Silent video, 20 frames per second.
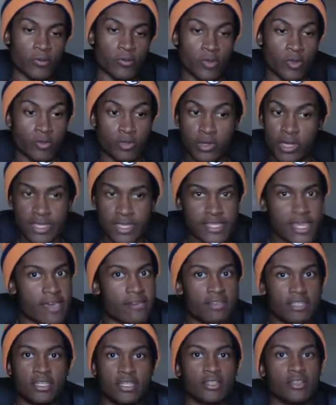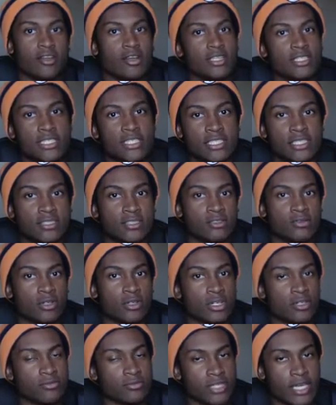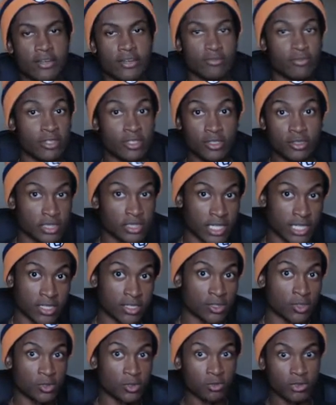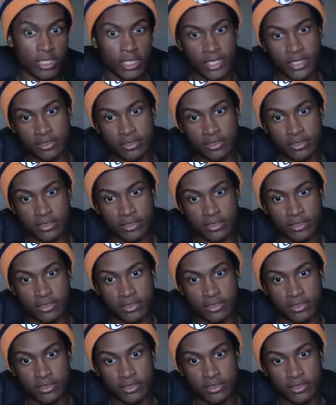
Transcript: if you guys have any other ideas of what kind of videos I can do relating